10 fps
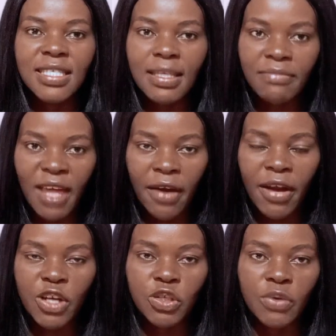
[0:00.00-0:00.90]
same
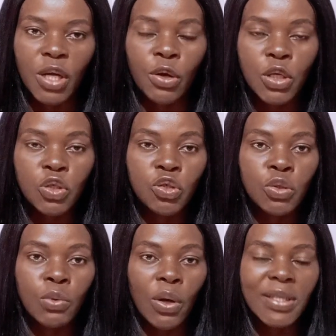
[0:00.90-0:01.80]
direction, you're going to
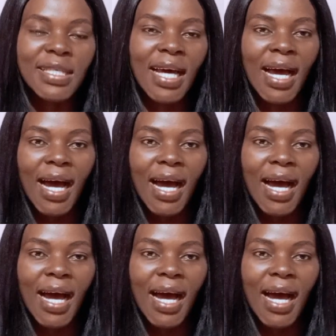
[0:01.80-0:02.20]
do what?